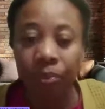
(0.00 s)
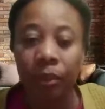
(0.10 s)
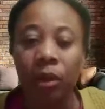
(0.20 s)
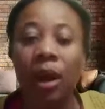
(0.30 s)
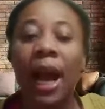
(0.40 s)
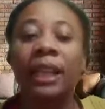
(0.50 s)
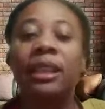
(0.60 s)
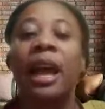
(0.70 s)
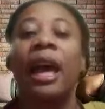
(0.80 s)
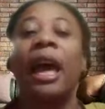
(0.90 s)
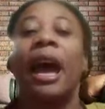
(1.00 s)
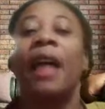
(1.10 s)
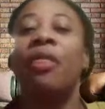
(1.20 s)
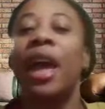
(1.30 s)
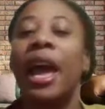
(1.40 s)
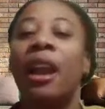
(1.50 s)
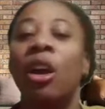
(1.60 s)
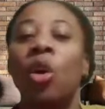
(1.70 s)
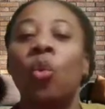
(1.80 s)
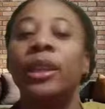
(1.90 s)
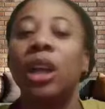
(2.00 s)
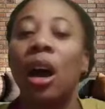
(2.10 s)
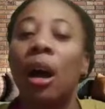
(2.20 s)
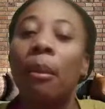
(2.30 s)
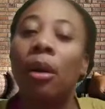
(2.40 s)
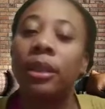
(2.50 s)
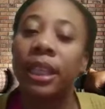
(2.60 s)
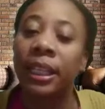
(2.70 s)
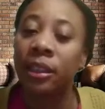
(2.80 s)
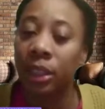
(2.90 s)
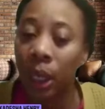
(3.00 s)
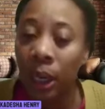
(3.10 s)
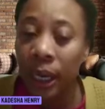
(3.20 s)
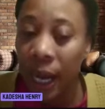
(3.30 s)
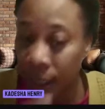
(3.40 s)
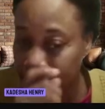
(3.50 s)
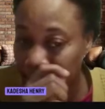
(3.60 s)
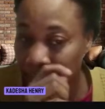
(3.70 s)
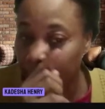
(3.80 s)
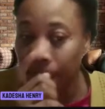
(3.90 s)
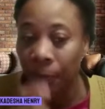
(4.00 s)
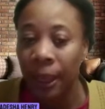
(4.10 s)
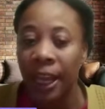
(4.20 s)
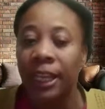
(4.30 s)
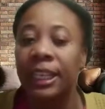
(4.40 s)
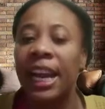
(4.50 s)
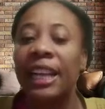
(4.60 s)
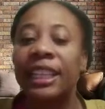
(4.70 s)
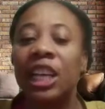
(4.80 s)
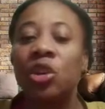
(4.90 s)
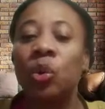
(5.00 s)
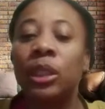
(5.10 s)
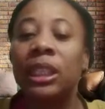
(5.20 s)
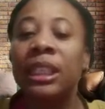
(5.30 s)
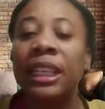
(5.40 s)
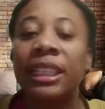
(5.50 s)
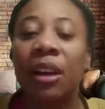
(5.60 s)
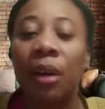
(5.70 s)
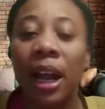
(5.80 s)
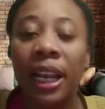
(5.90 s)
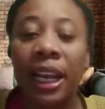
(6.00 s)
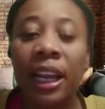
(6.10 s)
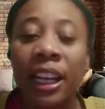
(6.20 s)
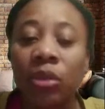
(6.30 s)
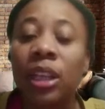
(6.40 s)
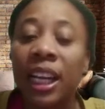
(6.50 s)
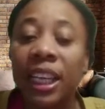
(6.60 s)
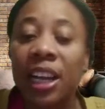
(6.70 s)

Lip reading: right? And then we talk about internal data. Data used literally, data